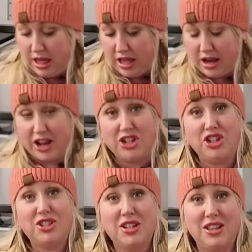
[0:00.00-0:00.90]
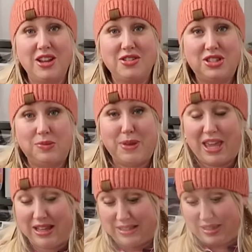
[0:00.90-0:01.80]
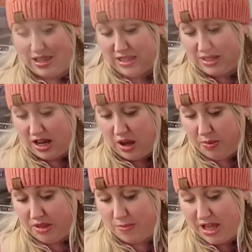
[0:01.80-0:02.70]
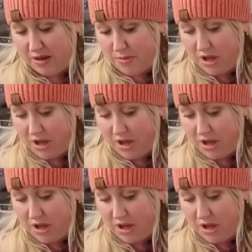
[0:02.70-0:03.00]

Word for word: and I just cleared space in the top of the Mega